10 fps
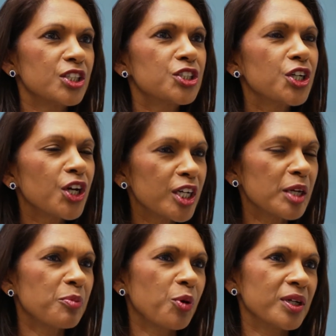
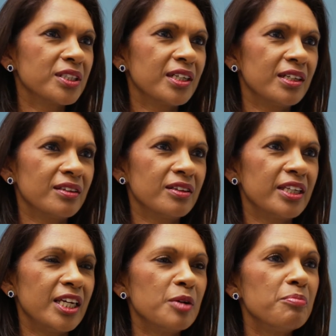turning point in
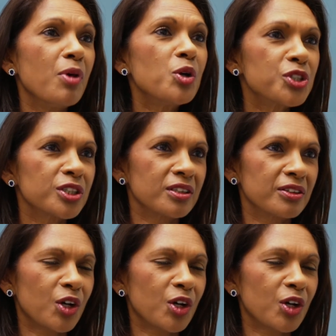the emotion and the